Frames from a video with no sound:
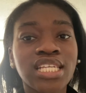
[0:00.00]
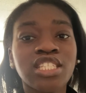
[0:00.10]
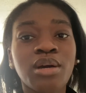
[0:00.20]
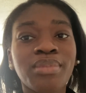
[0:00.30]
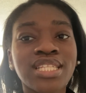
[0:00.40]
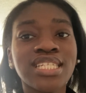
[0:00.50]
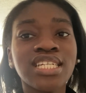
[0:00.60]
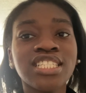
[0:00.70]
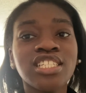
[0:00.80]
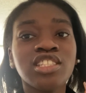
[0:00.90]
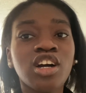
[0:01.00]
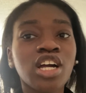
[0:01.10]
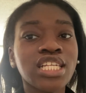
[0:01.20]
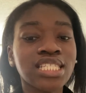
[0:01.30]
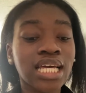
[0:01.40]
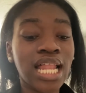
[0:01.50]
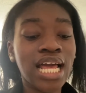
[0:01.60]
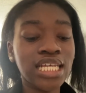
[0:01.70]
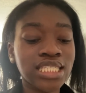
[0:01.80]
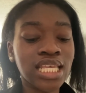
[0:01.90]
so I'm about to just log into
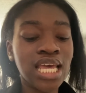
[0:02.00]
class,